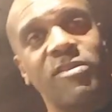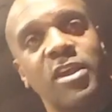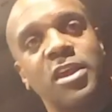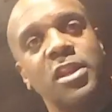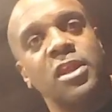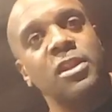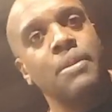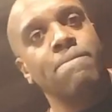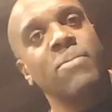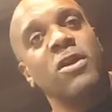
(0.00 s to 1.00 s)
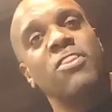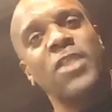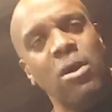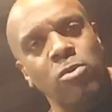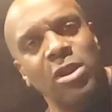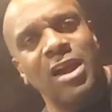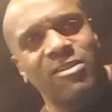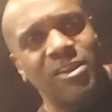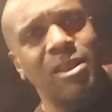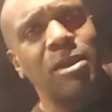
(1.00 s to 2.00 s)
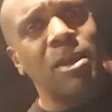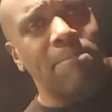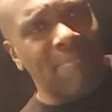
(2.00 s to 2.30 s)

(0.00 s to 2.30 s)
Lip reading: you're taking in, that will actually